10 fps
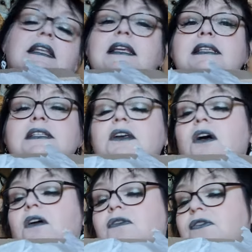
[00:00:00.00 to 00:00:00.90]
the list
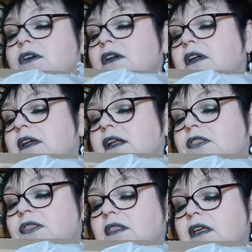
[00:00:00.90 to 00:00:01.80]
of
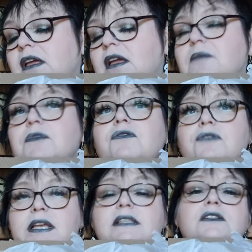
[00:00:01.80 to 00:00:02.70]
the
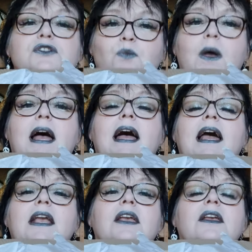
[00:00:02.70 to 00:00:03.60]
reasons
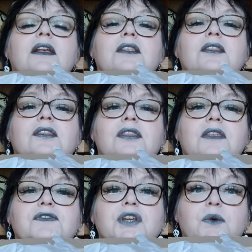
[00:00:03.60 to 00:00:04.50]
why
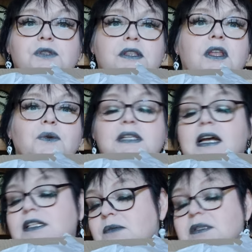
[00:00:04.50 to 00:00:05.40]
they've chosen those
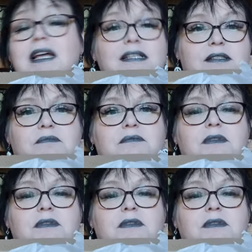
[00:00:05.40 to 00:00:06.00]
items. That's